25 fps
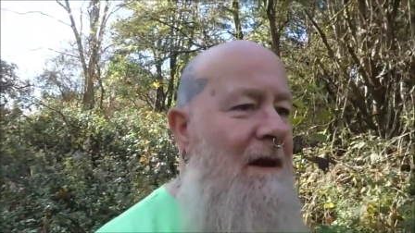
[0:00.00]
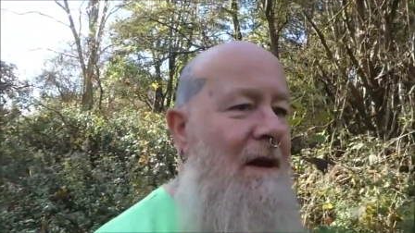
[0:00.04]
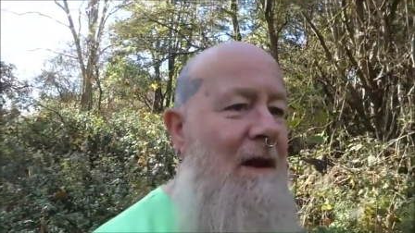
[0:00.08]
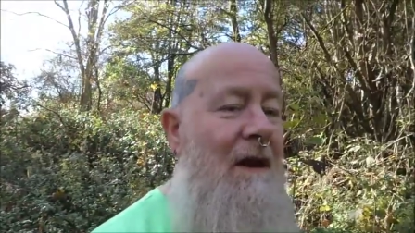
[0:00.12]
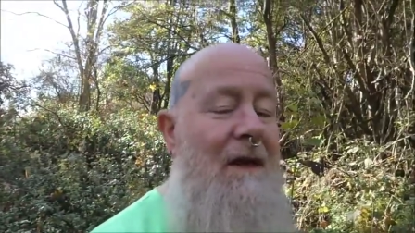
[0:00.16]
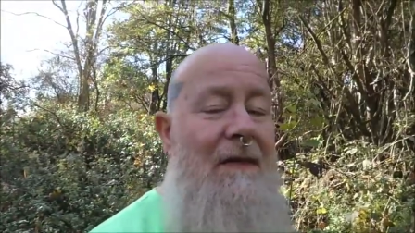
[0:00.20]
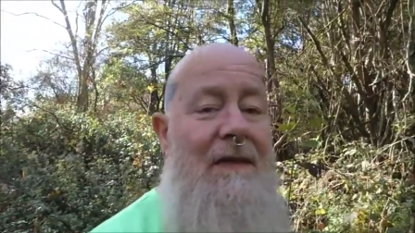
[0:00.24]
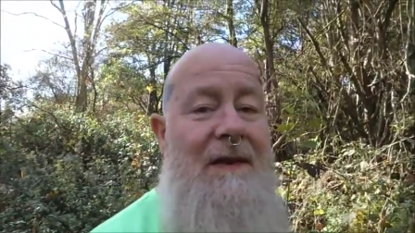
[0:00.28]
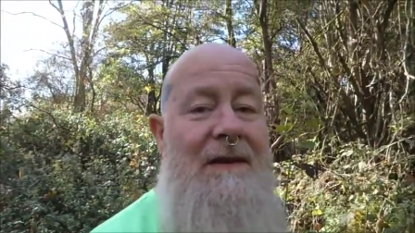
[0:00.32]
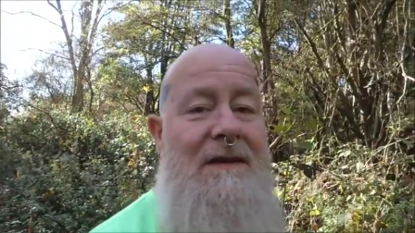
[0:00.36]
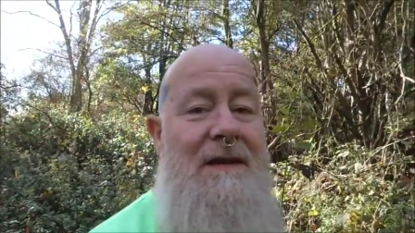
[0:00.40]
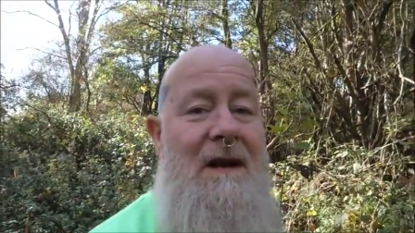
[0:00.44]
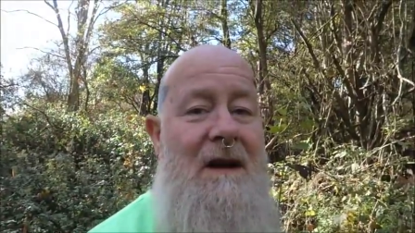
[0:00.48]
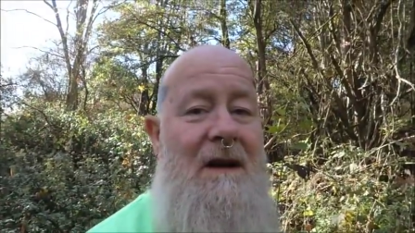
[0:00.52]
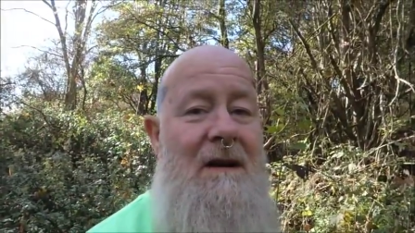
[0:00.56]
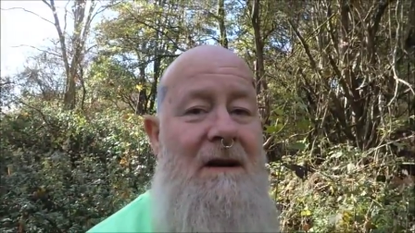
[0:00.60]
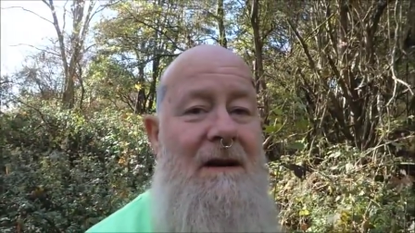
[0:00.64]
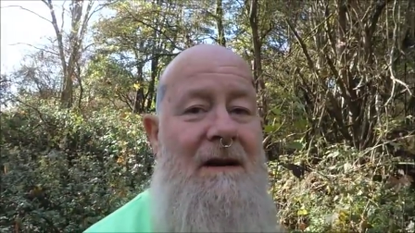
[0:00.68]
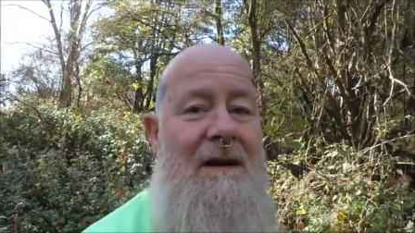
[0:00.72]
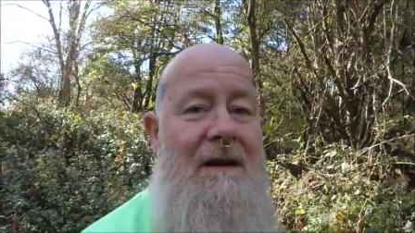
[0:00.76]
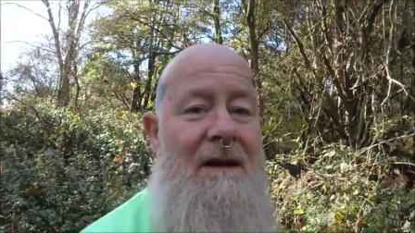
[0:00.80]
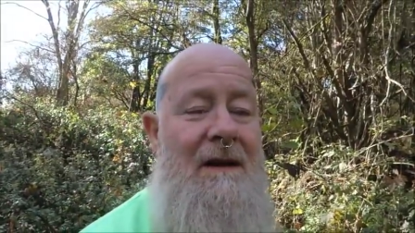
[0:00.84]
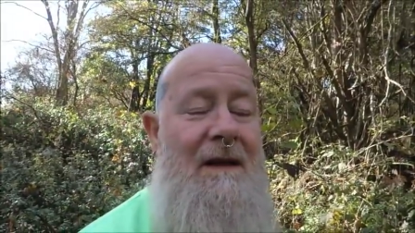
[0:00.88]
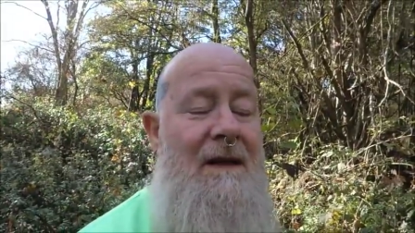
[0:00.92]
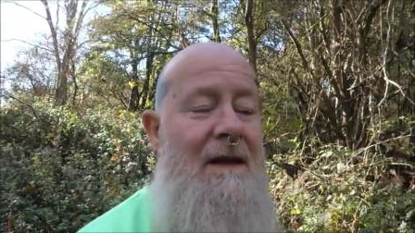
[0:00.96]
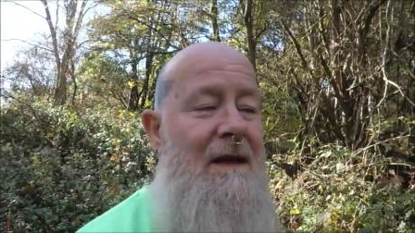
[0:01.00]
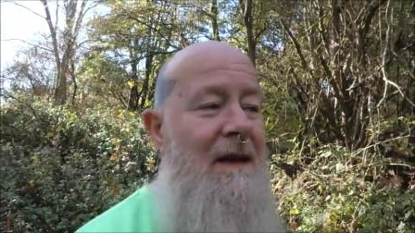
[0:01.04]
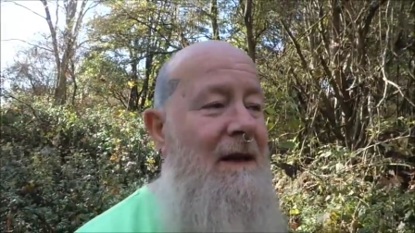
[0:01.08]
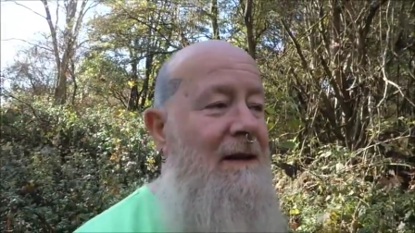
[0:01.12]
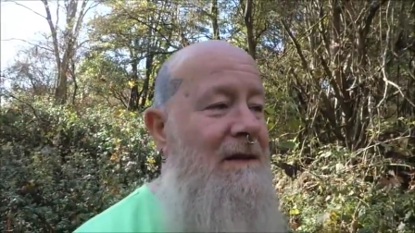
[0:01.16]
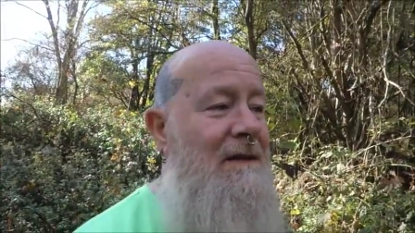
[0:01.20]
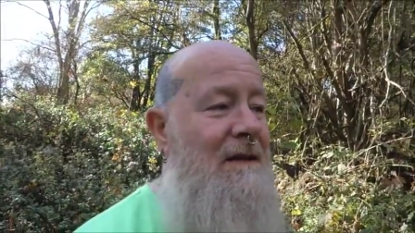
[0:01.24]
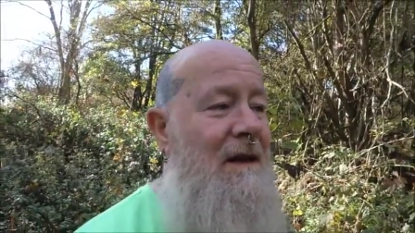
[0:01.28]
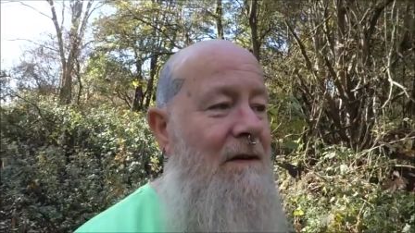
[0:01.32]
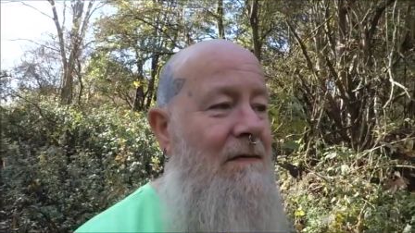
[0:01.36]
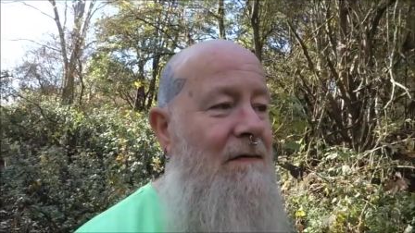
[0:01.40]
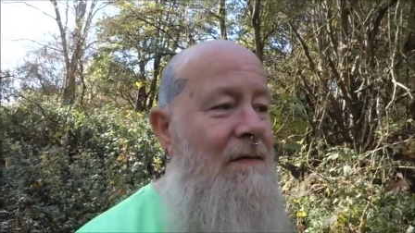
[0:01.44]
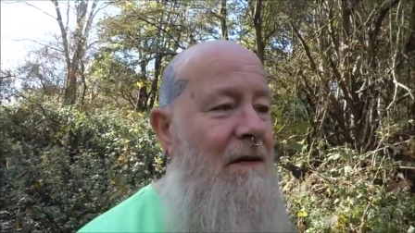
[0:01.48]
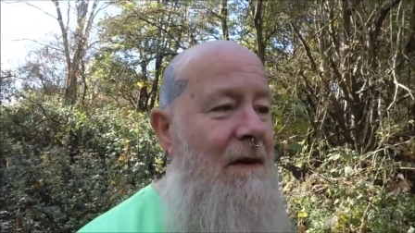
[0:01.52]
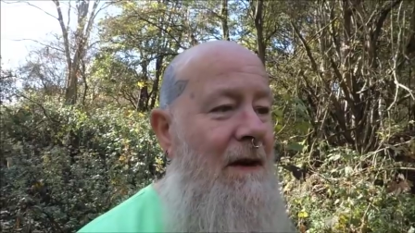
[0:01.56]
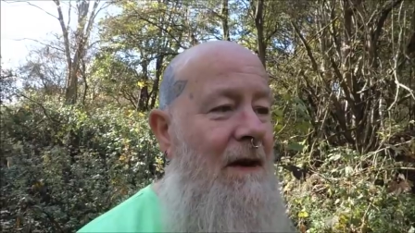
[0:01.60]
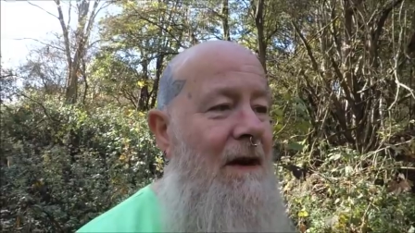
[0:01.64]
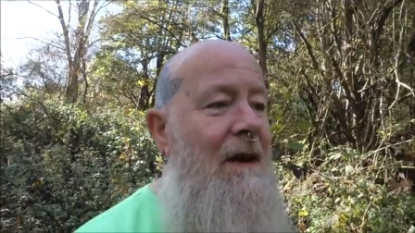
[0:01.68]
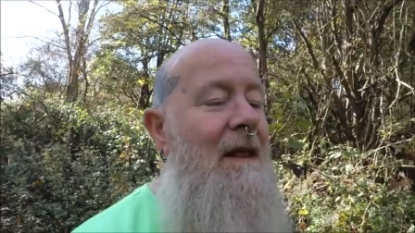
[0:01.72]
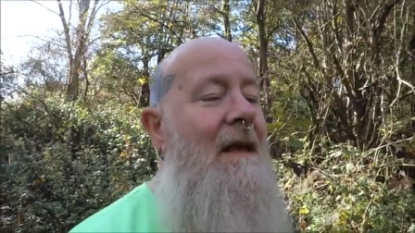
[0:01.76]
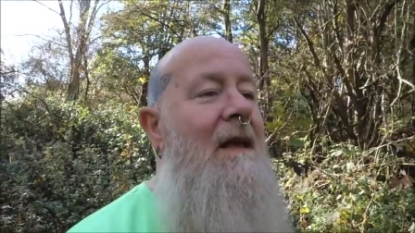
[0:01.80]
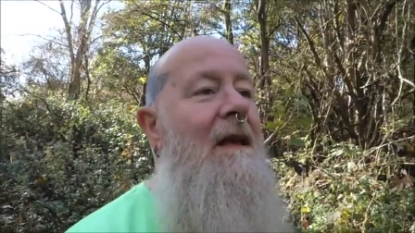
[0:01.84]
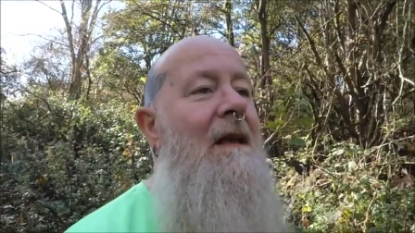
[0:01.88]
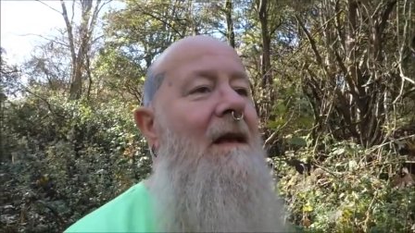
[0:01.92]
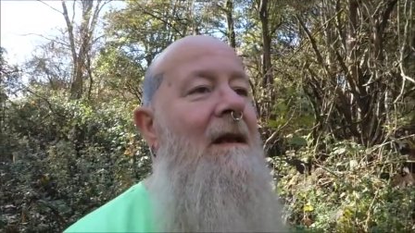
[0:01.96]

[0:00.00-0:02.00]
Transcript: like this guy, his suffering